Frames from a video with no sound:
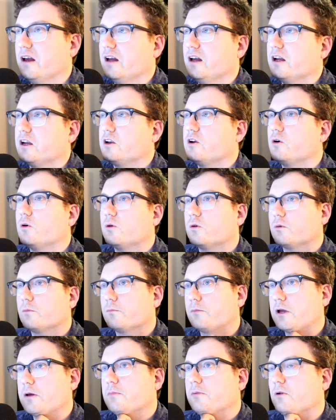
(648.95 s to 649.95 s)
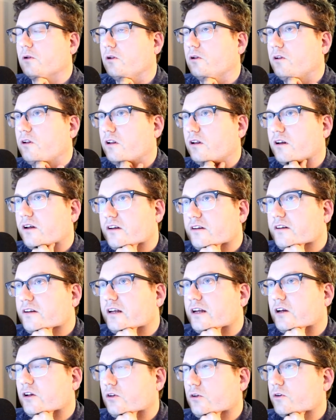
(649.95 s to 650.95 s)
You know, people,
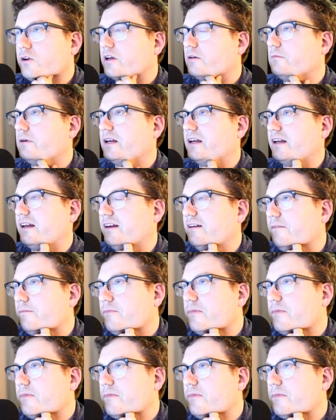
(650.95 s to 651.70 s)
including me,